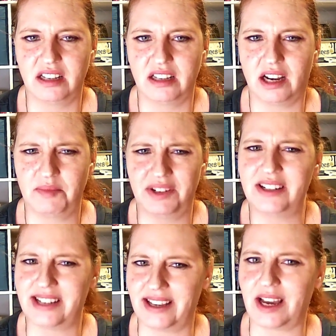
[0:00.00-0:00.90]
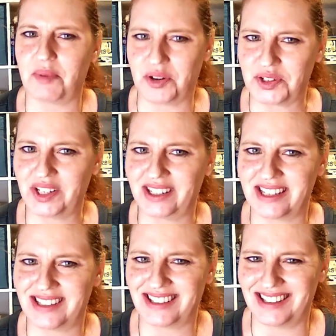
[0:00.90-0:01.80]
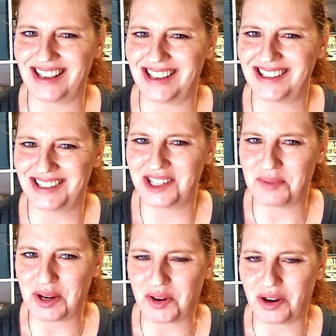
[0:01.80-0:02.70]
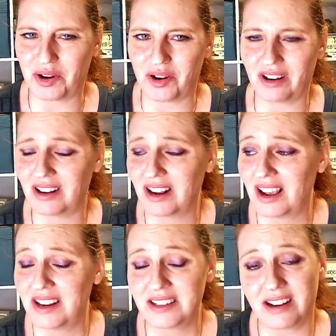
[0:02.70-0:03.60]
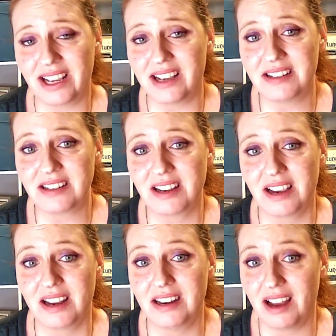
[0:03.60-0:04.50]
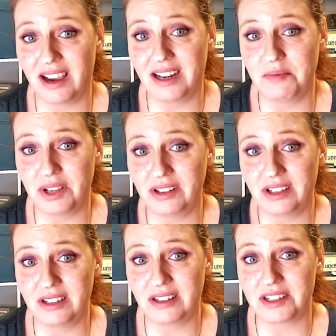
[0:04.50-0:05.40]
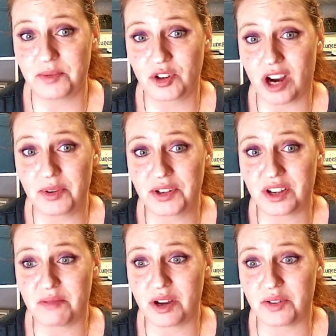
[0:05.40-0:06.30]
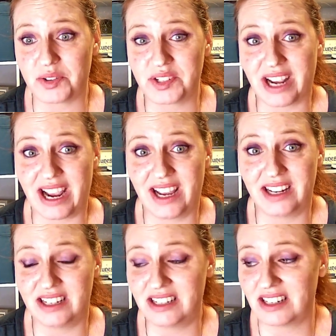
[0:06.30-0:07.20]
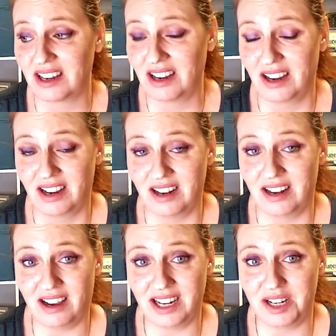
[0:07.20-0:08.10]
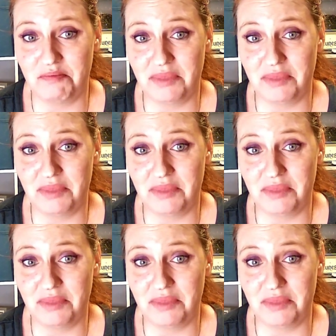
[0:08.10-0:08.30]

I'm gonna take that personally because that's, that's, this is my career going on. Tati has nine million subscribers almost, and 9